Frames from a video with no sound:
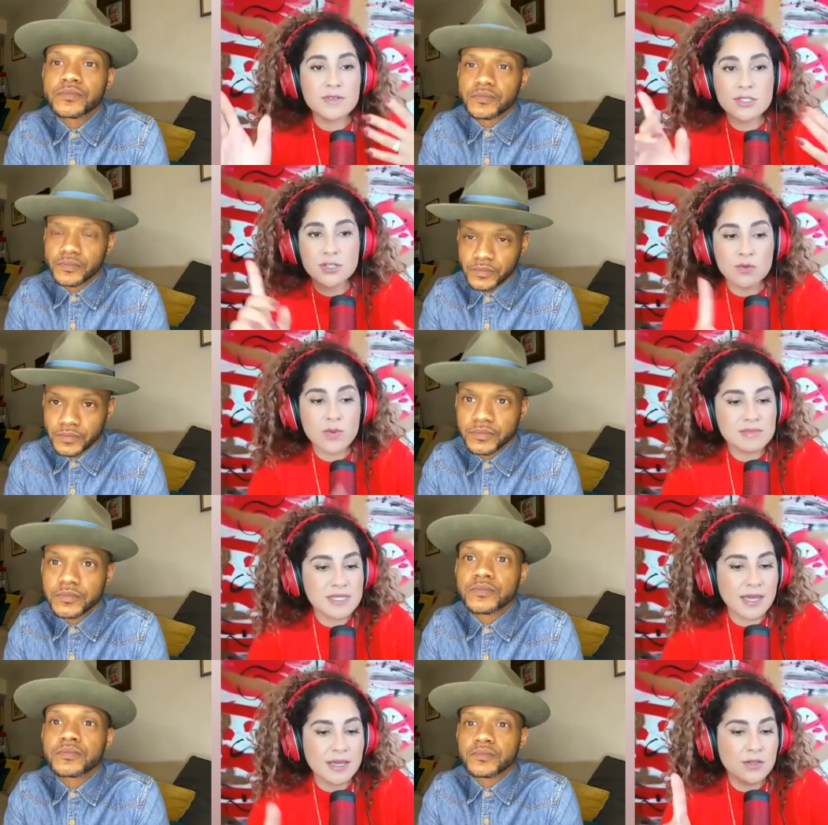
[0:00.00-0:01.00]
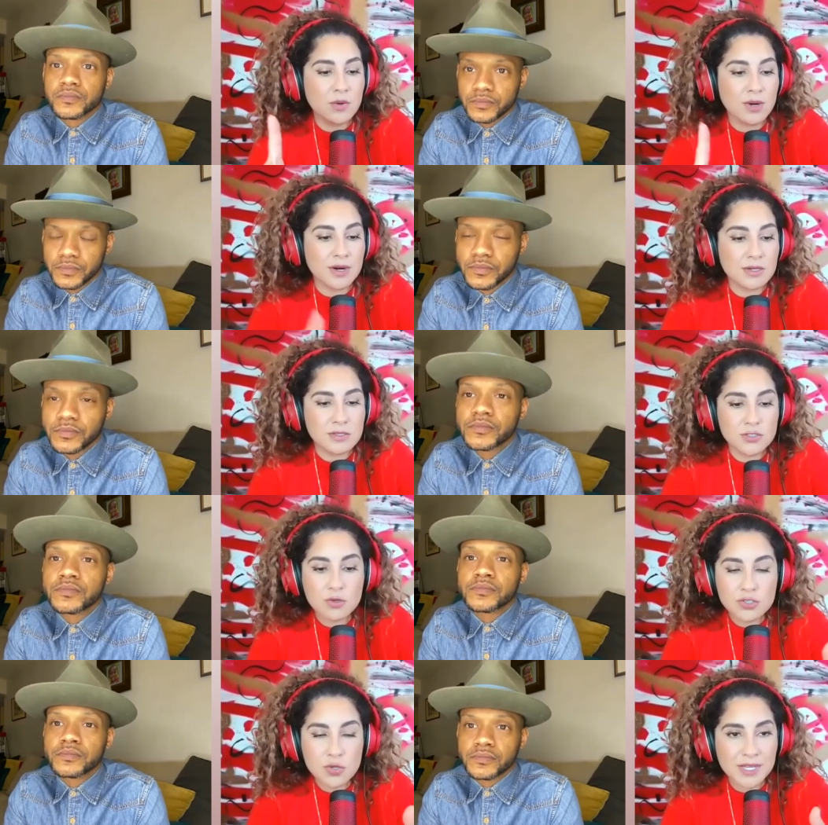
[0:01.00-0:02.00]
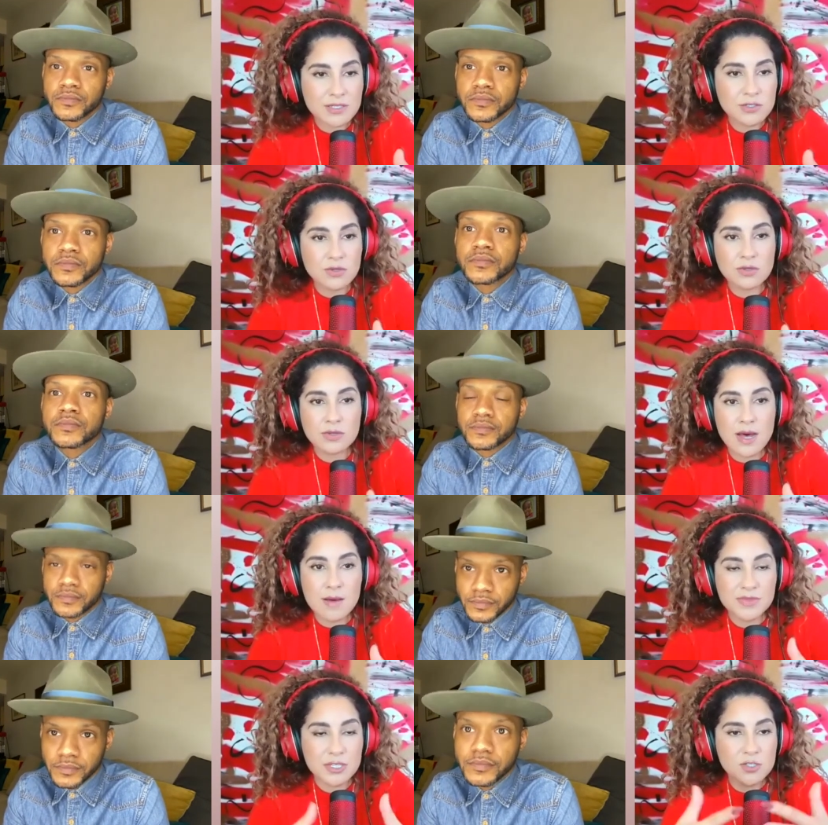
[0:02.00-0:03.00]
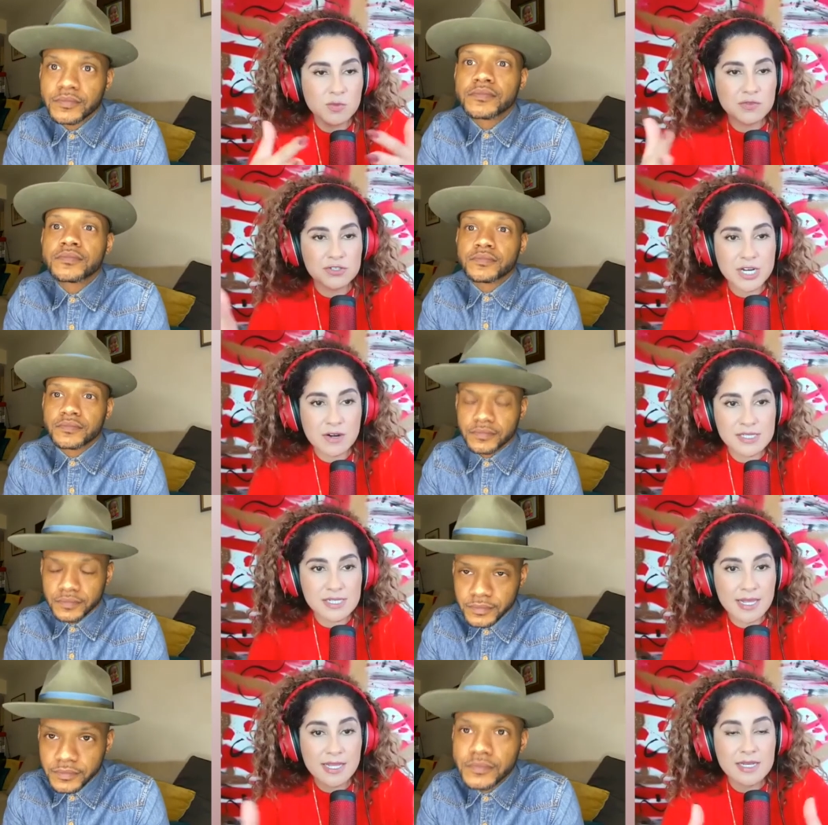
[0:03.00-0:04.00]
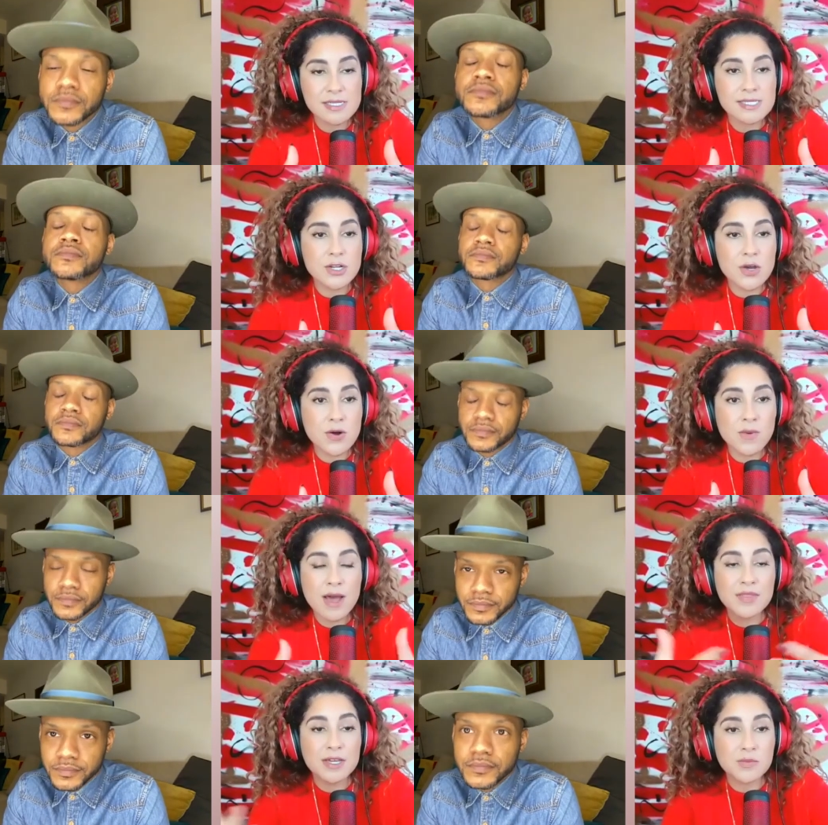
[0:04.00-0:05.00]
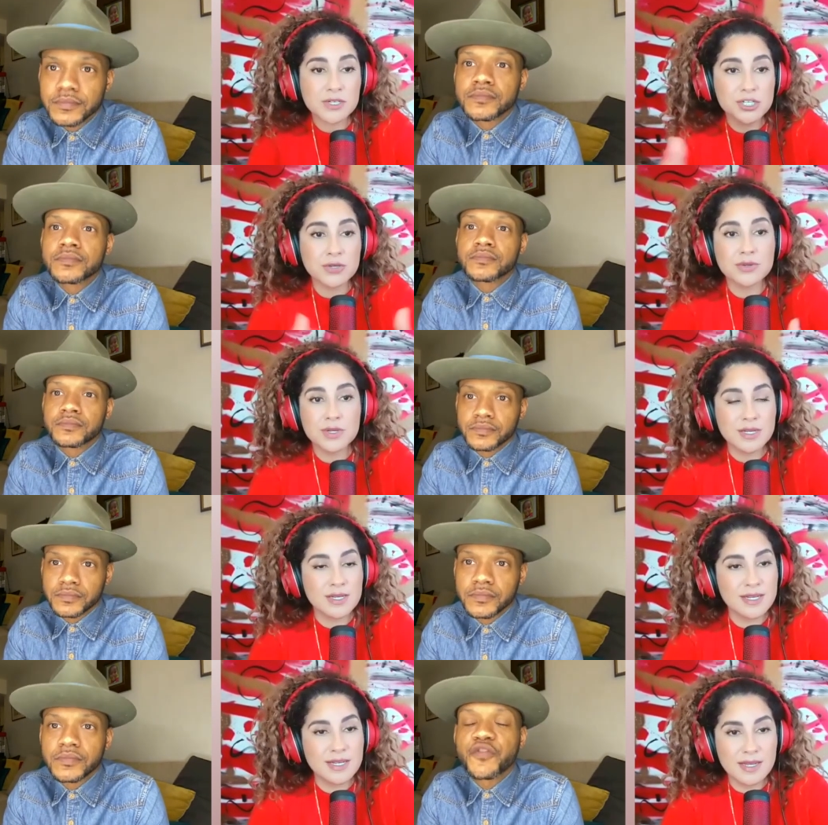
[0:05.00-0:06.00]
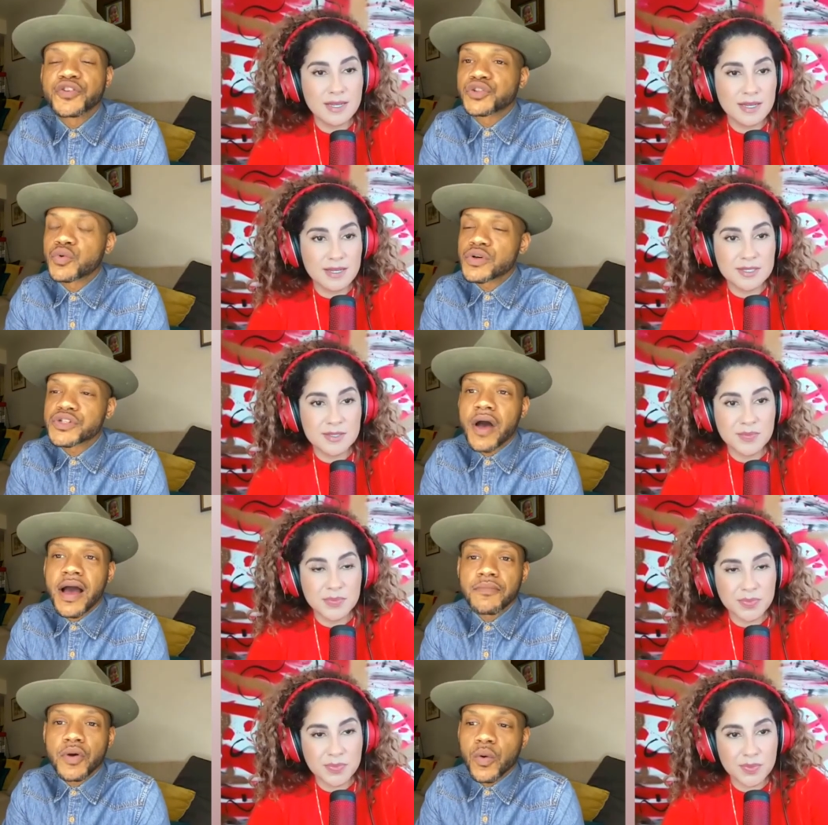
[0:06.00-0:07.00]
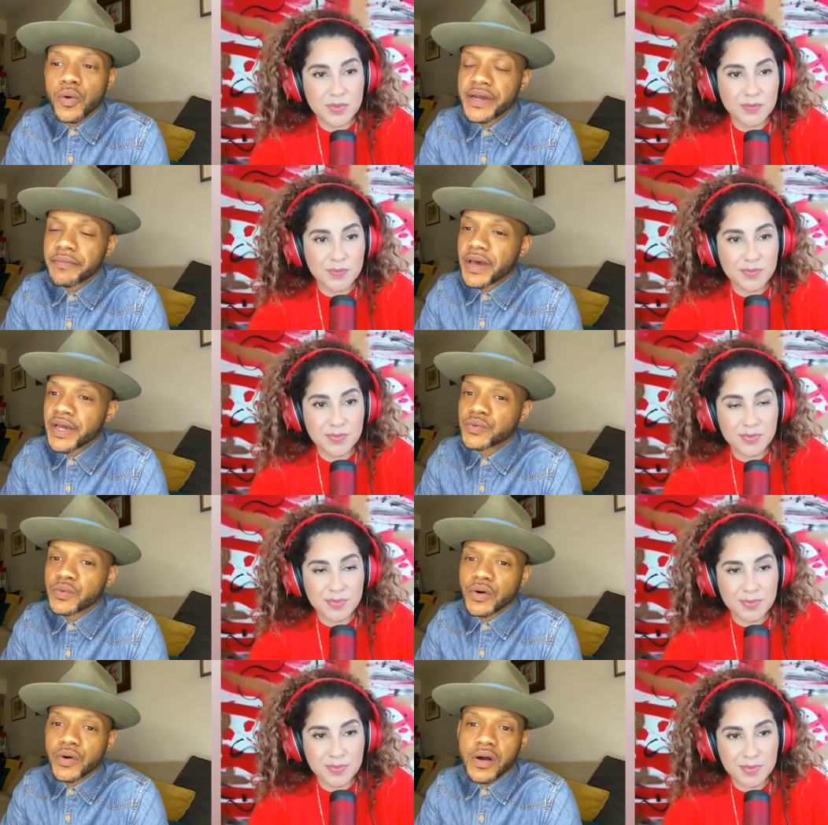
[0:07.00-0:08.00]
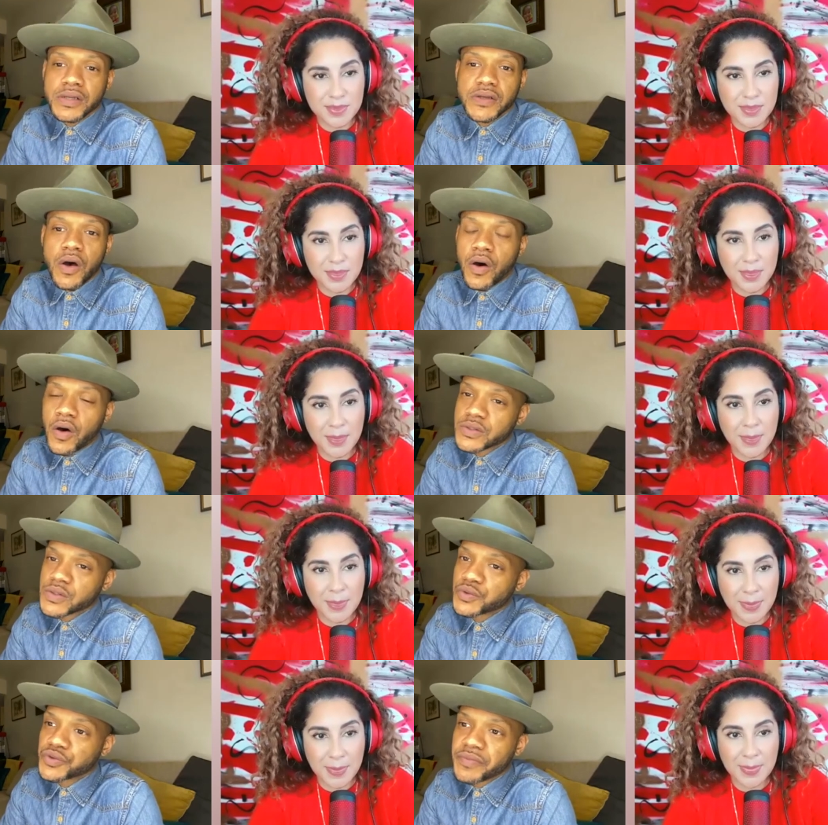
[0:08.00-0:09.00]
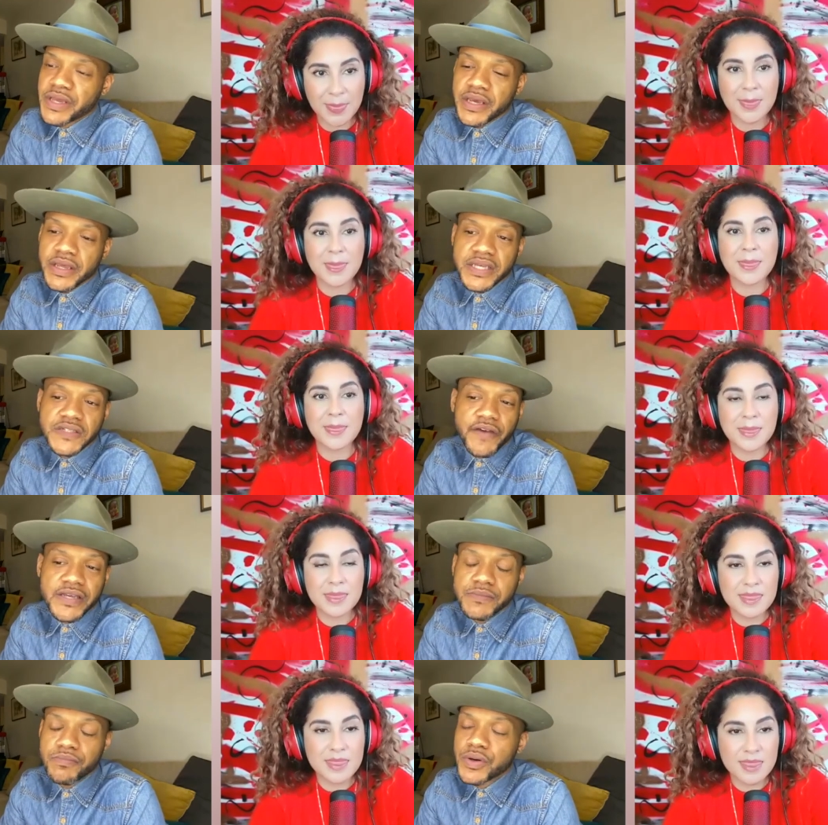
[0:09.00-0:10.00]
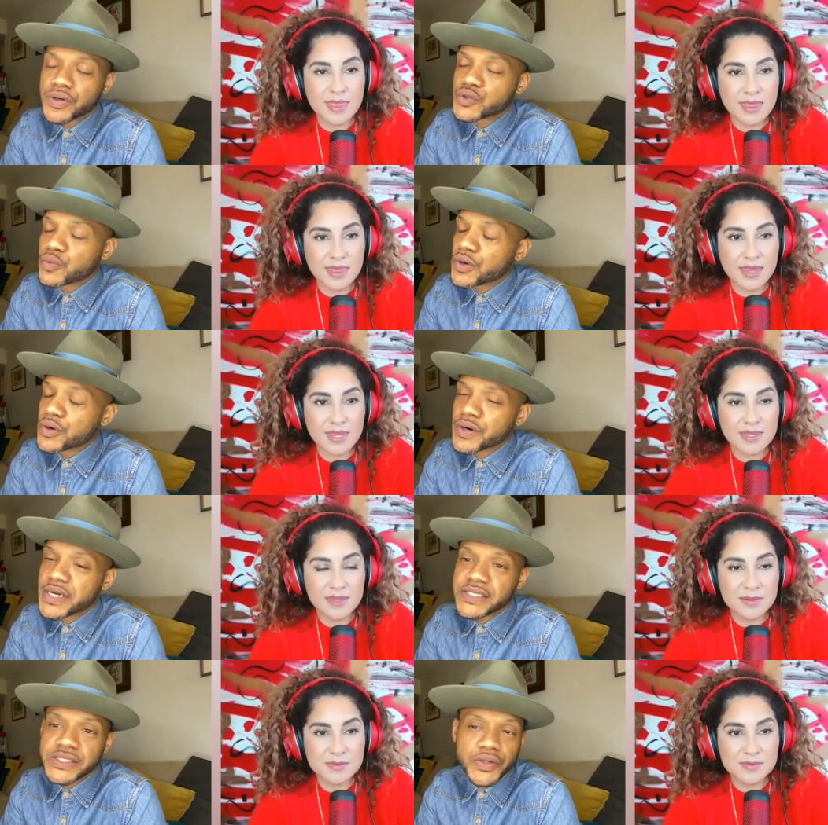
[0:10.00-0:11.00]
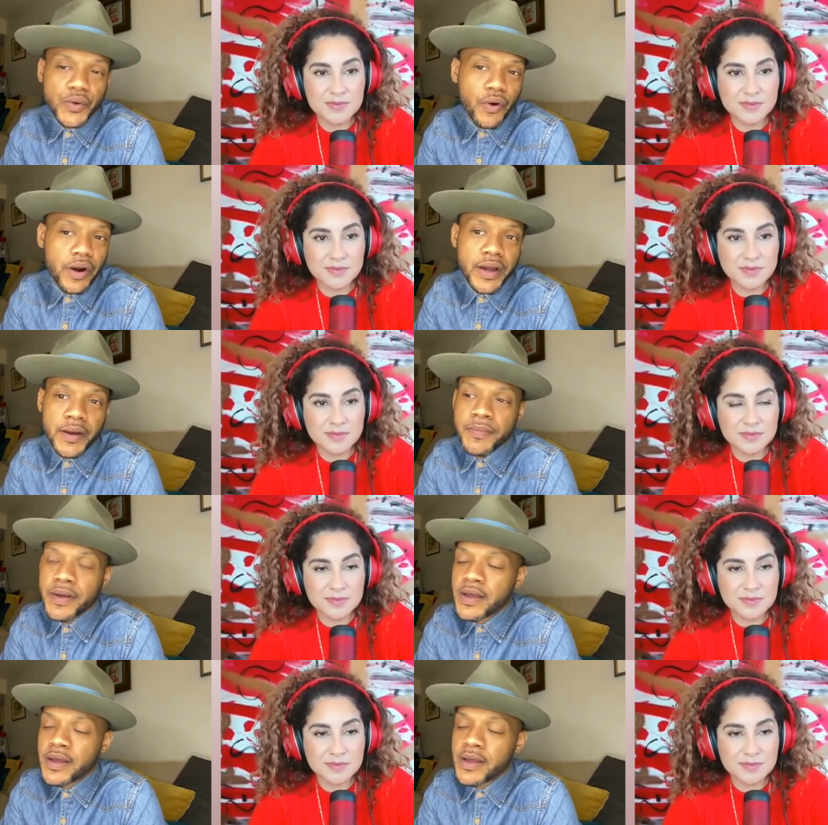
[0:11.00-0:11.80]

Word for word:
Speaker 1: us your website, your social handle. Um, thank you so much for sharing today. Let us know how they can reach you.
Speaker 2: For sure. So I'm Corey Emanuel across all social media. That's Facebook, Twitter, Instagram,